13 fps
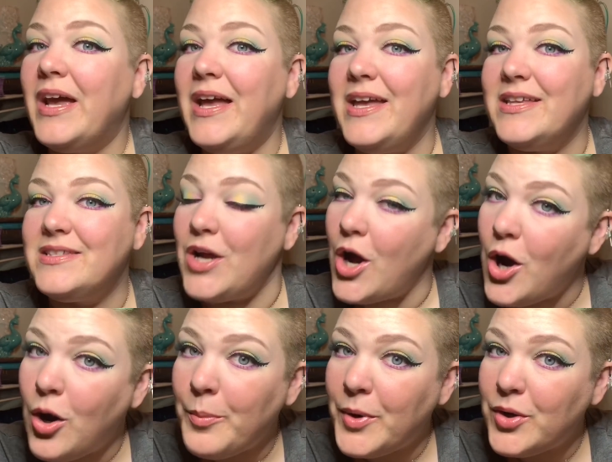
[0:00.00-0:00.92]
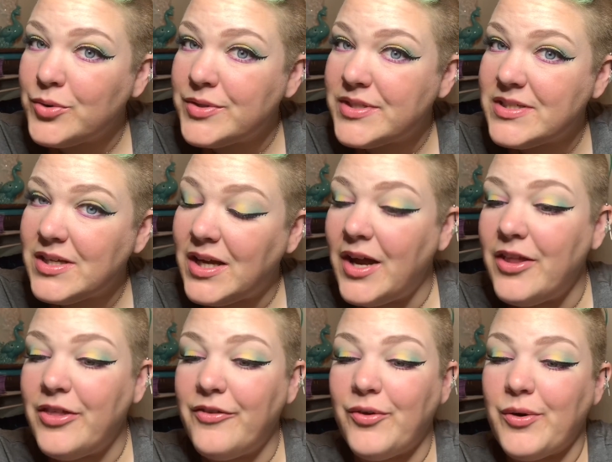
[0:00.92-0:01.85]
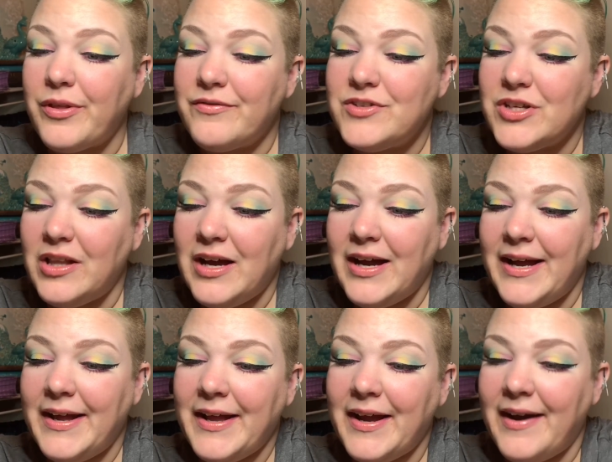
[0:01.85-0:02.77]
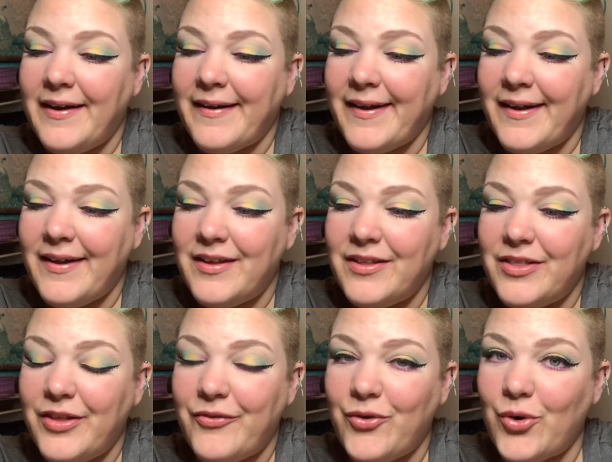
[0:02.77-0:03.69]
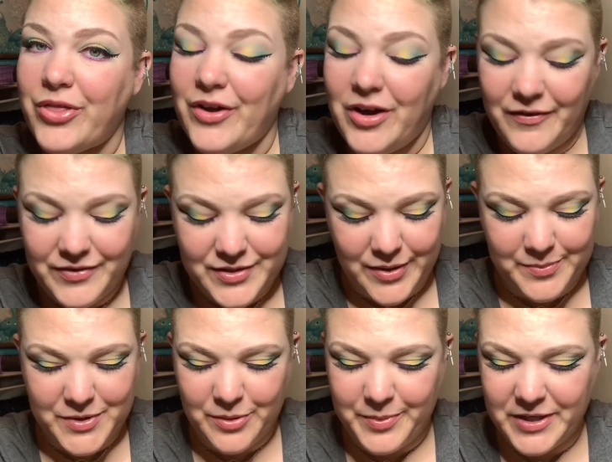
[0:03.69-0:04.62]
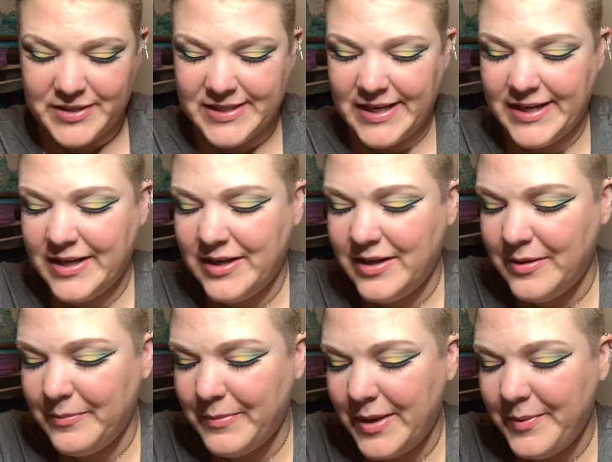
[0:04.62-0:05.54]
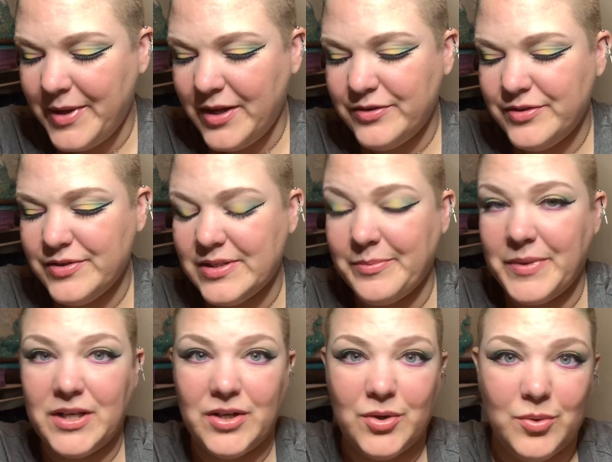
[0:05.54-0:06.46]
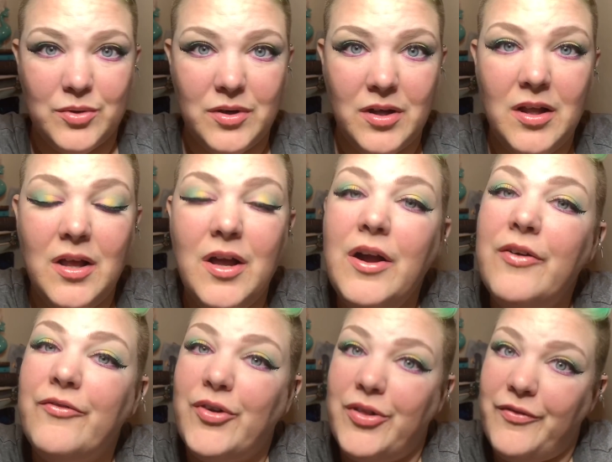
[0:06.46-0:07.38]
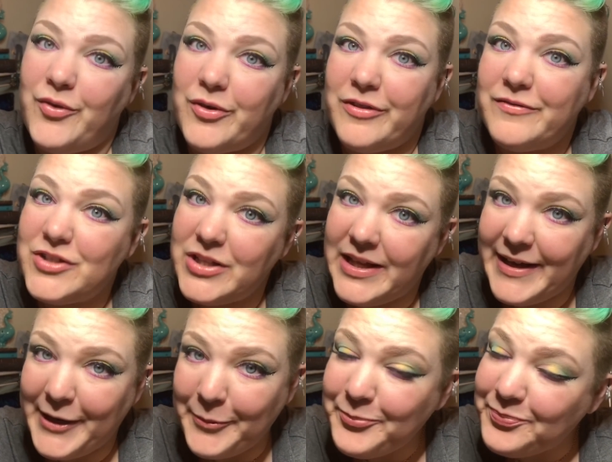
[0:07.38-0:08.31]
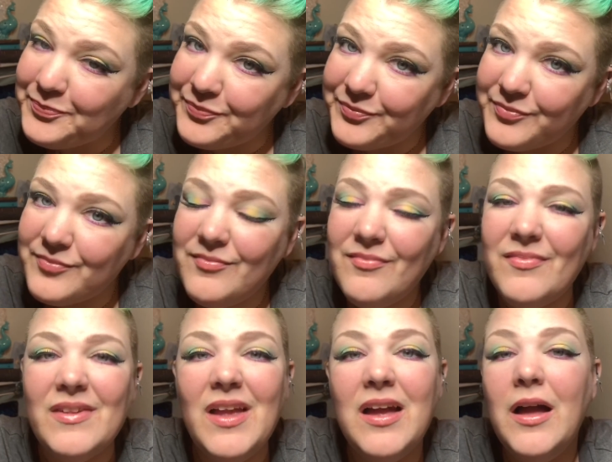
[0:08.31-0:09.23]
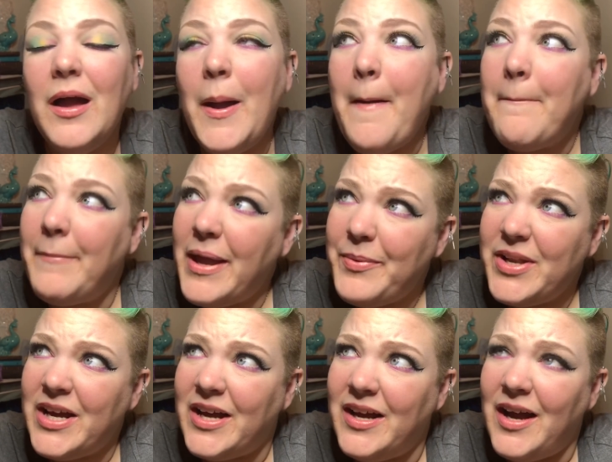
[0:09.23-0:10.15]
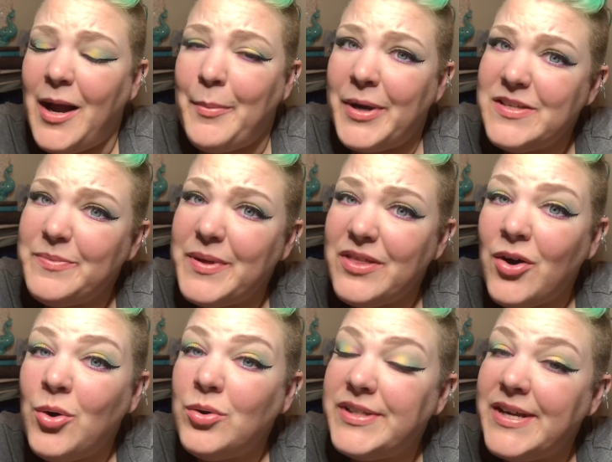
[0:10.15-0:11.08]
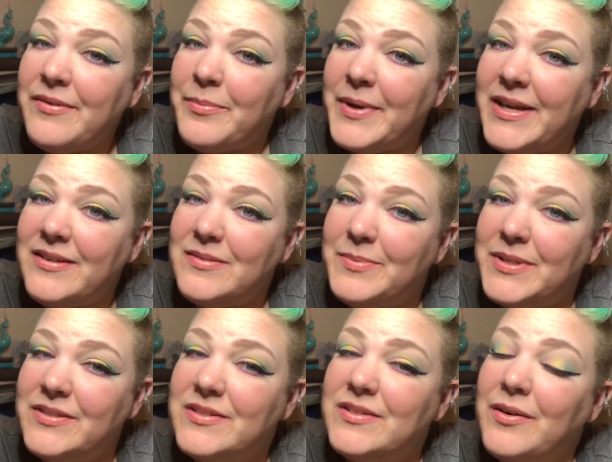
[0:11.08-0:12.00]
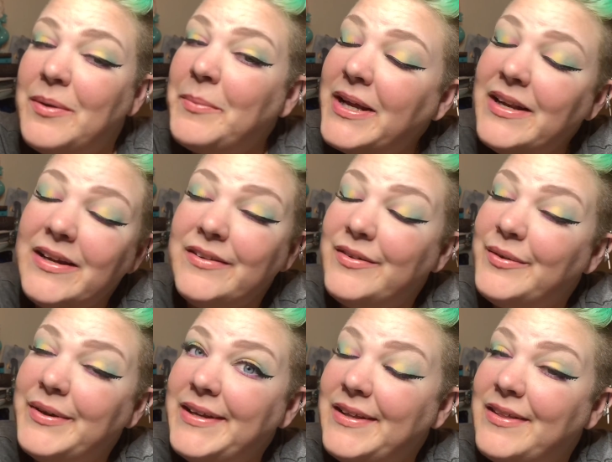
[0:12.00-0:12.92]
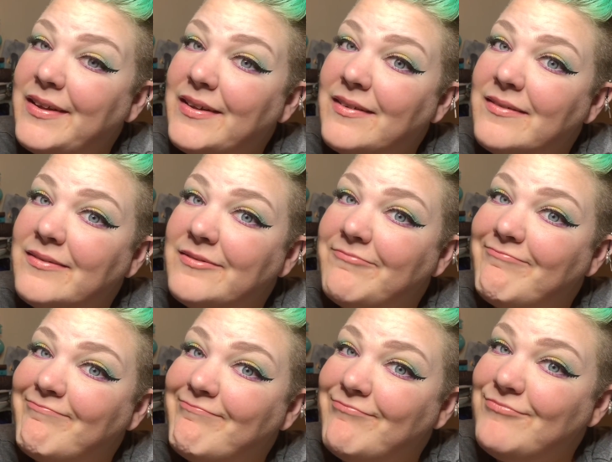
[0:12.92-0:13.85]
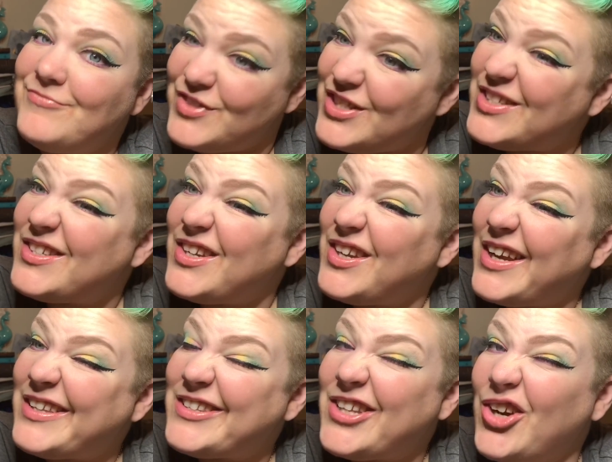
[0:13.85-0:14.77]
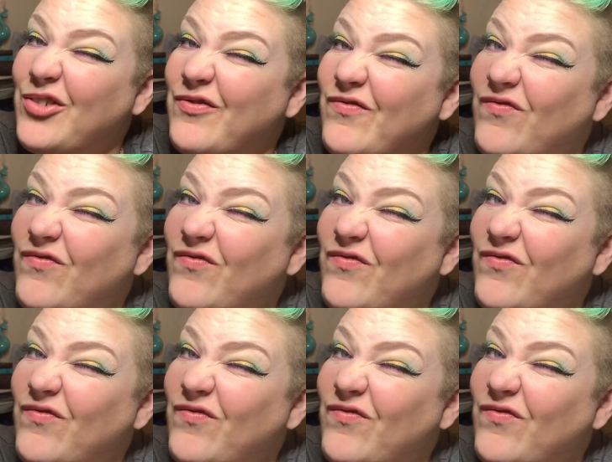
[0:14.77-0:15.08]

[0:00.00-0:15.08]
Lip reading: It's almost the 4th of July. I get the 4th off, so I'm super excited, and maybe I'll do something cool for the 4th of July. Maybe not. I might spend the whole day with my husband, so I might not do anything. Just so you guys know.